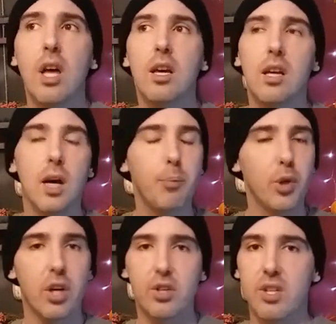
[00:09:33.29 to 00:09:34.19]
a couple
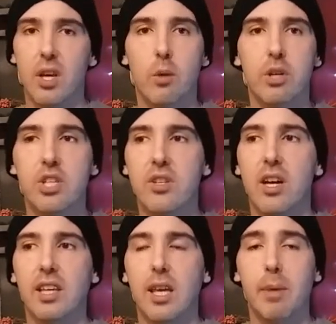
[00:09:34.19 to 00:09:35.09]
years ago where she's
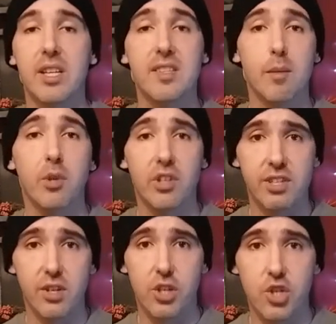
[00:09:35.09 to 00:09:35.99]
talking about a similar
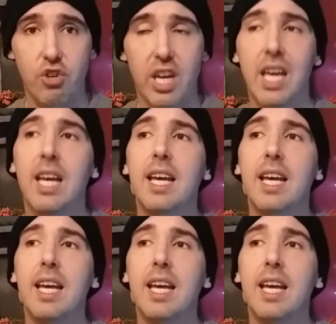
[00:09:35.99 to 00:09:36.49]
surgery